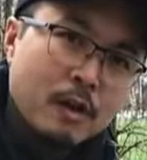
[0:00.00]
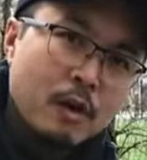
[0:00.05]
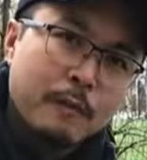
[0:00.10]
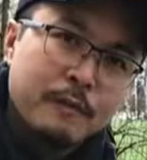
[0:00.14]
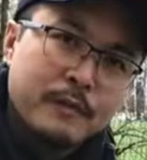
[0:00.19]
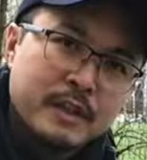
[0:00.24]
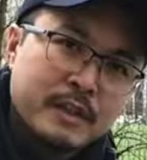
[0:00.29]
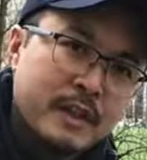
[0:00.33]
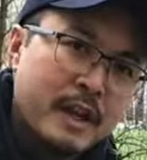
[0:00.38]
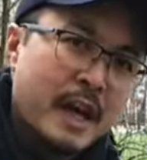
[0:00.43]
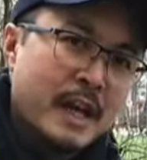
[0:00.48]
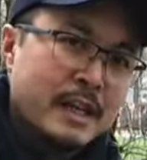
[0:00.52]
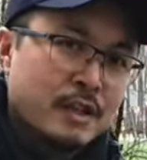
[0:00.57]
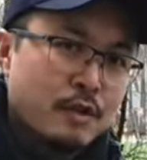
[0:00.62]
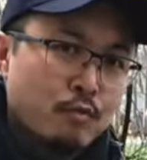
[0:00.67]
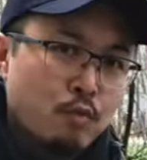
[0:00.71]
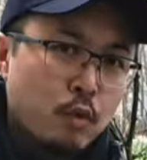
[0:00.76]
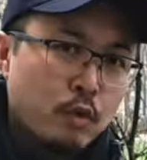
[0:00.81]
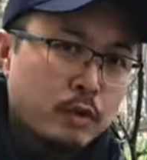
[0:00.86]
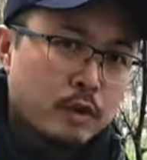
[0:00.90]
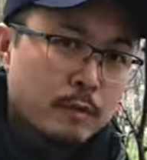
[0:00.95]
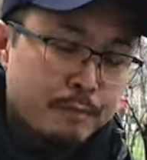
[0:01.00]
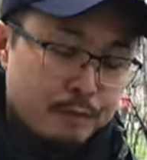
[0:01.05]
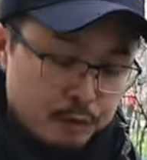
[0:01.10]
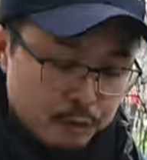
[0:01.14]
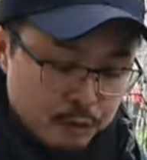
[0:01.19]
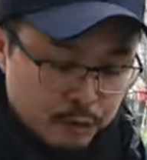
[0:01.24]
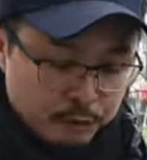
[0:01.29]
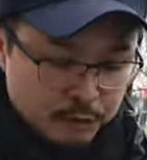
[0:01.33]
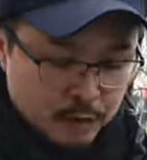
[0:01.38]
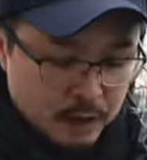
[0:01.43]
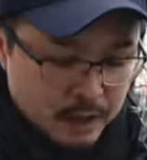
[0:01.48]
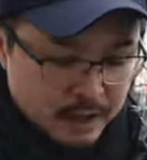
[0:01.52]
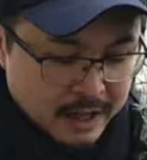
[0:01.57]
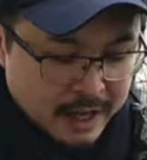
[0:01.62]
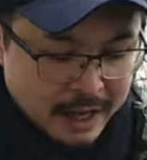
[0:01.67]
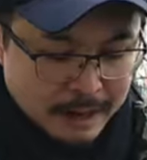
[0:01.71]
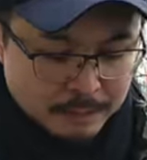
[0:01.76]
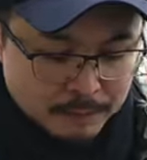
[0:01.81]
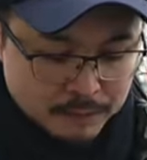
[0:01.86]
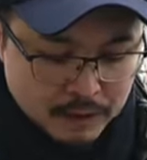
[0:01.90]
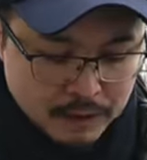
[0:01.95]
obviously it has the waterproof
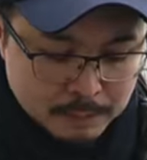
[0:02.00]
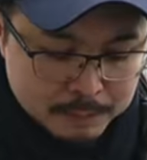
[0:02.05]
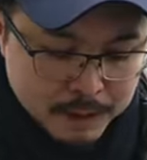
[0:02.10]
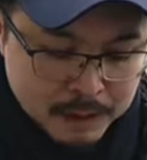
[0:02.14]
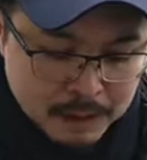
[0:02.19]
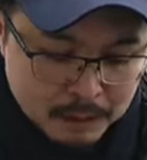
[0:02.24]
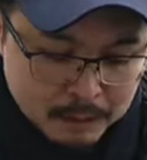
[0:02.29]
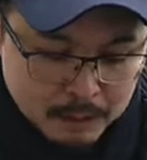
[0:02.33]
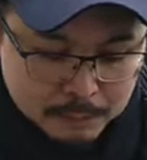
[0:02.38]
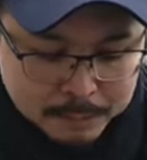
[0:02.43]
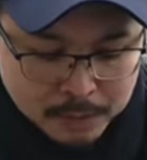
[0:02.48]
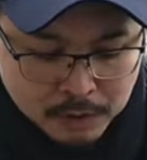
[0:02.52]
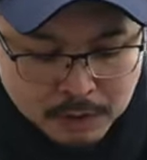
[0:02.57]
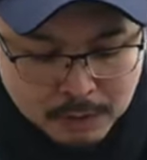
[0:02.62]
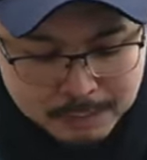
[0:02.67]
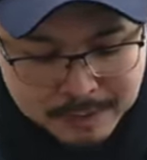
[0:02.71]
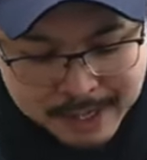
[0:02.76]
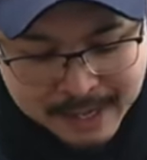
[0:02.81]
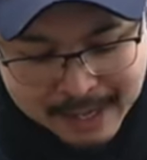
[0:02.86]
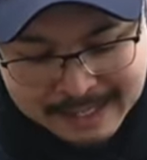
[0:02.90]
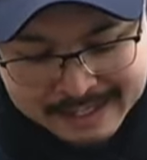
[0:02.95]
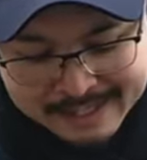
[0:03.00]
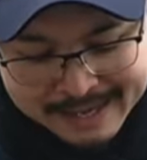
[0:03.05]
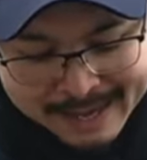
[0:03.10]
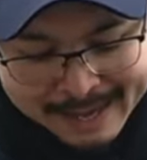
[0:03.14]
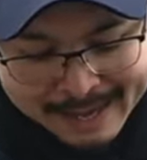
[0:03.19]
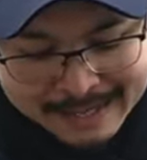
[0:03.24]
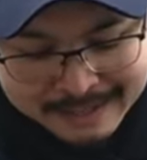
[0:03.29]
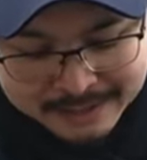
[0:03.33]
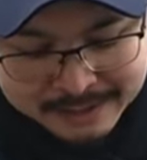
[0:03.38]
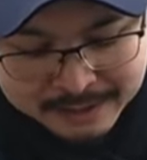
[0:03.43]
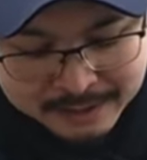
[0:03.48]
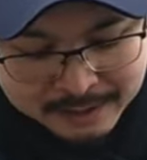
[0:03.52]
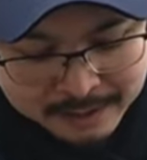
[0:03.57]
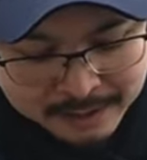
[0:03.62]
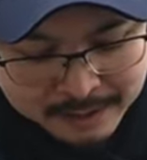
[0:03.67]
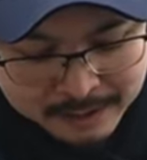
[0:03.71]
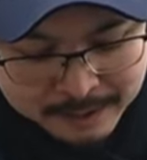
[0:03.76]
canvas, but at the bottom it has added